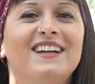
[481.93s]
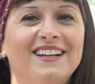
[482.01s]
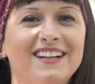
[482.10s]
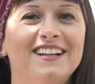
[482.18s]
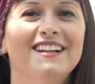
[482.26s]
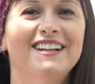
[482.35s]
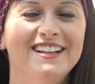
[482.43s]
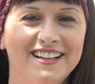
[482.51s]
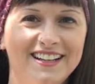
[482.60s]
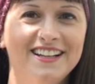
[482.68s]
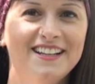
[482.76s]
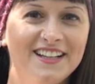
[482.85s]
What has been the
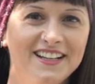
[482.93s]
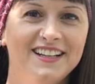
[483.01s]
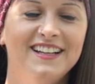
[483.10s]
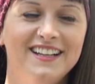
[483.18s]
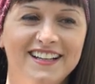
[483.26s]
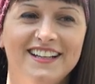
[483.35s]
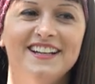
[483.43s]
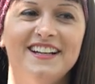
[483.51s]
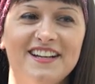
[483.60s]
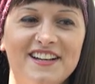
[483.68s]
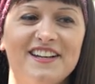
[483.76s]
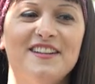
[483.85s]
weirdest one you've
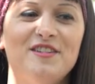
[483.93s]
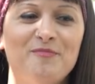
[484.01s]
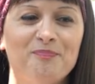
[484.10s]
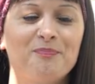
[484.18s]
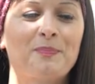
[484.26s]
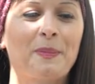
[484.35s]
ever had to make?